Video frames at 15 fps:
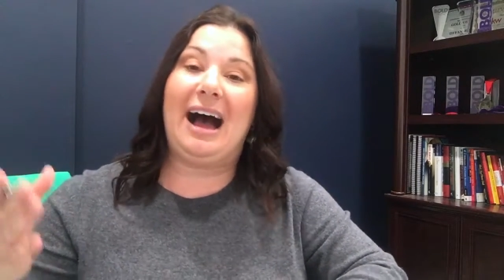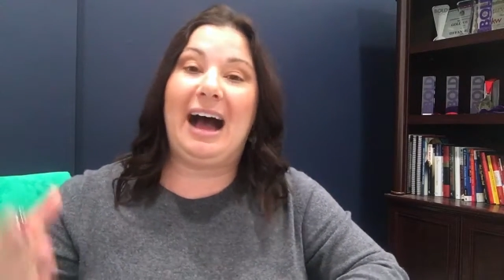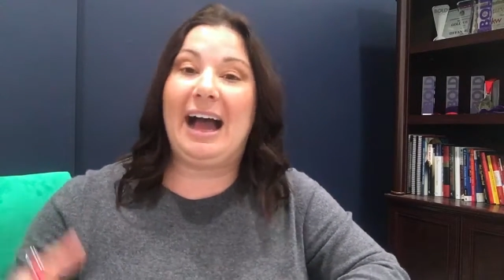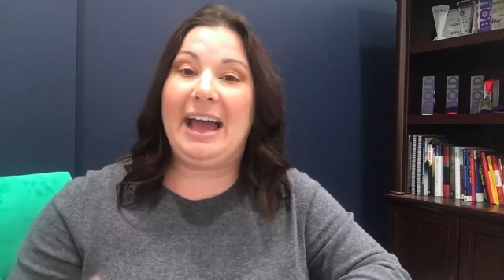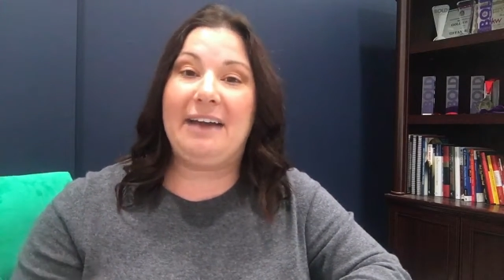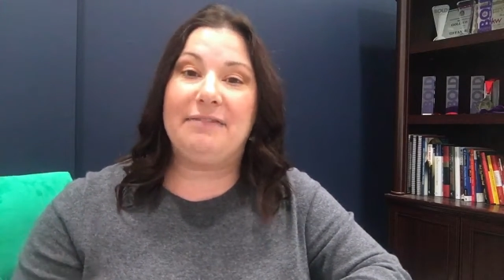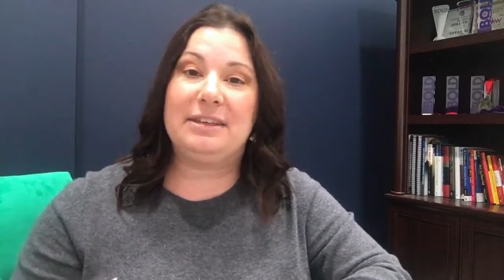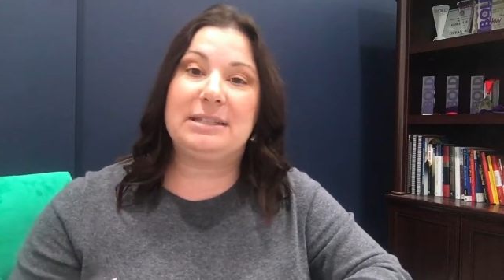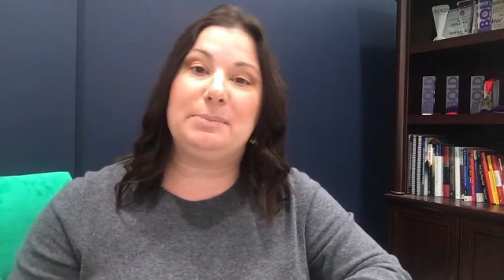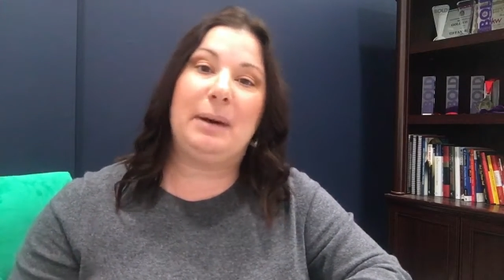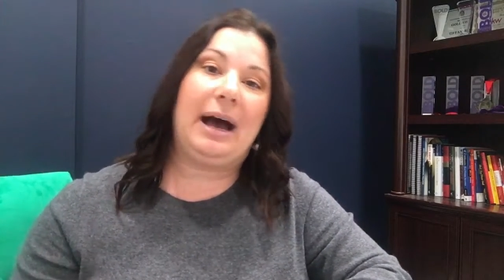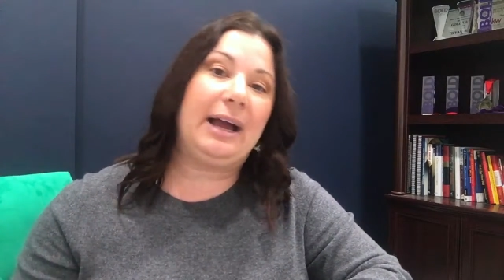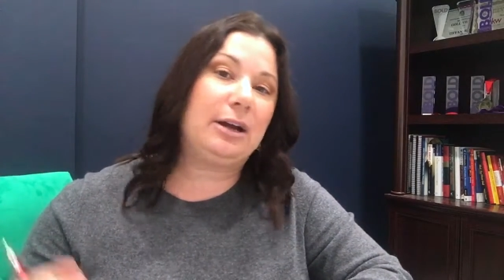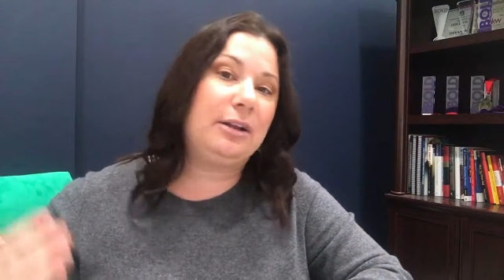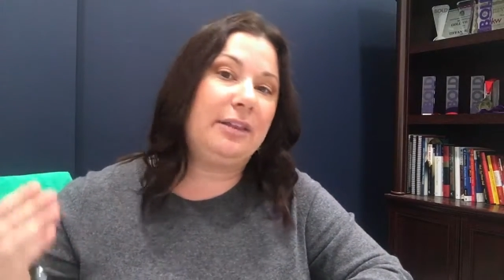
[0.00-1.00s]
I have this
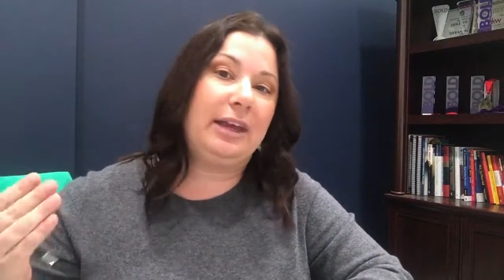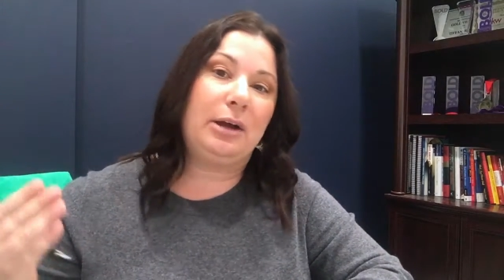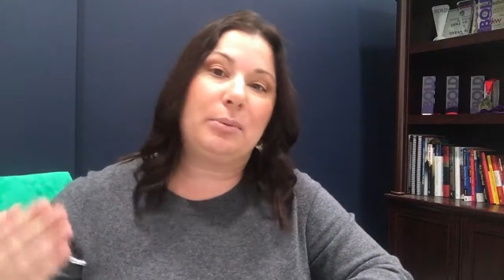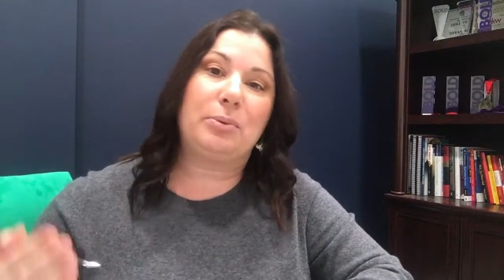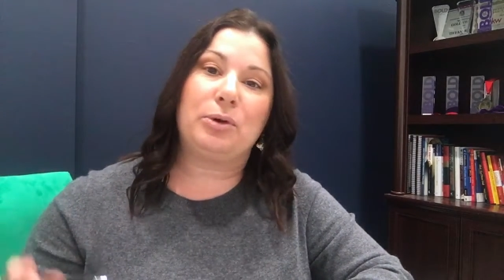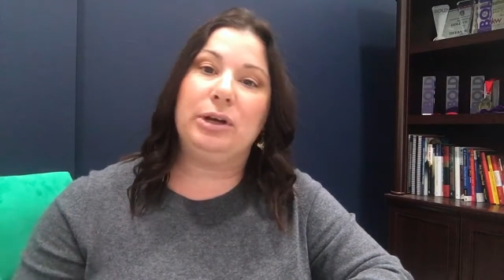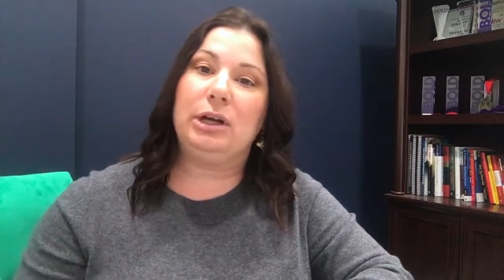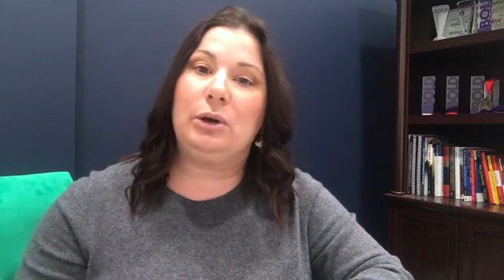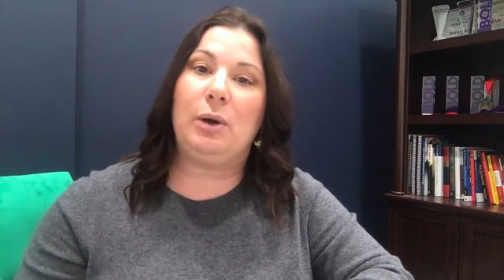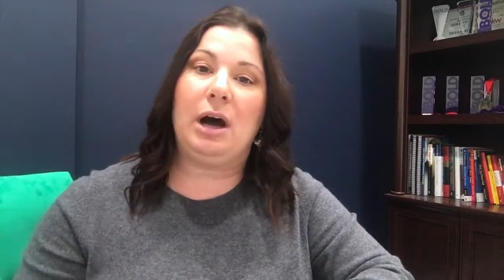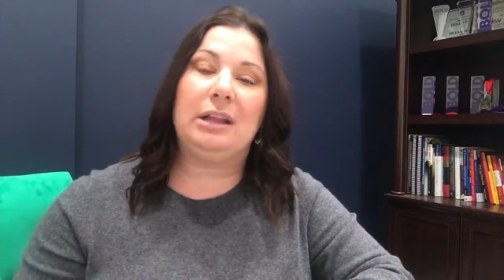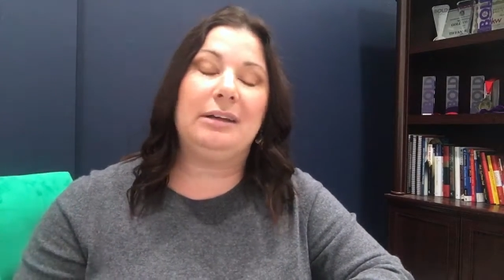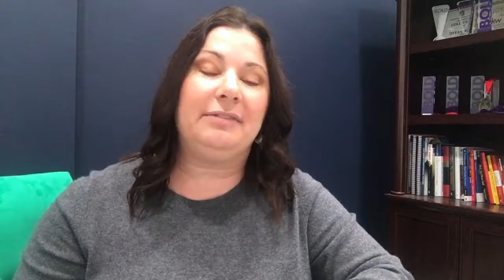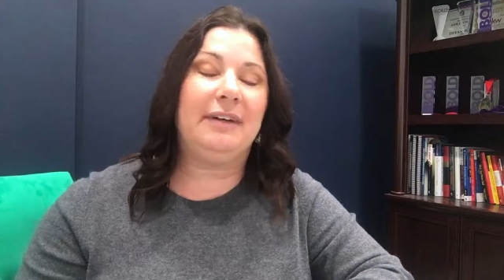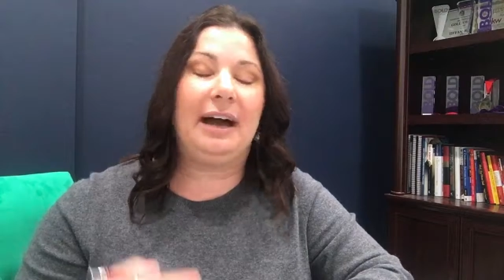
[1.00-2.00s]
buyer, they are
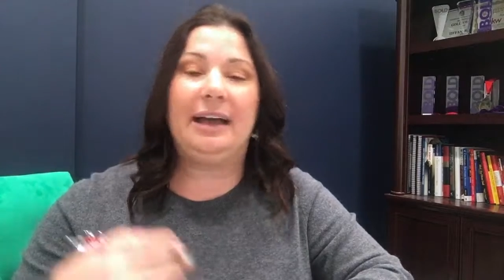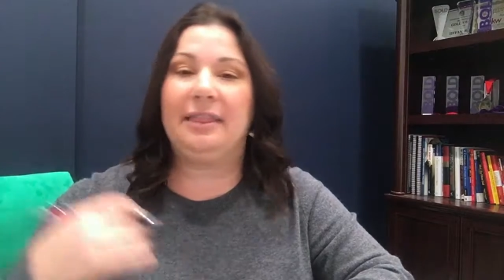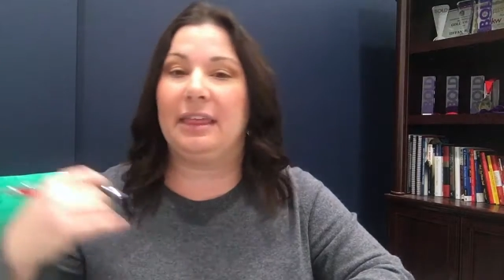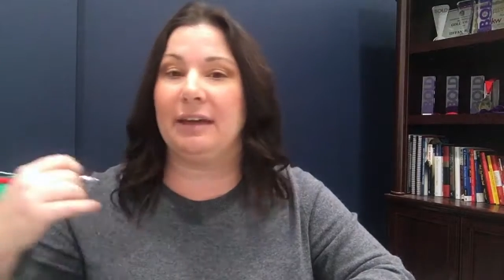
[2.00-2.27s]
pre-qualified,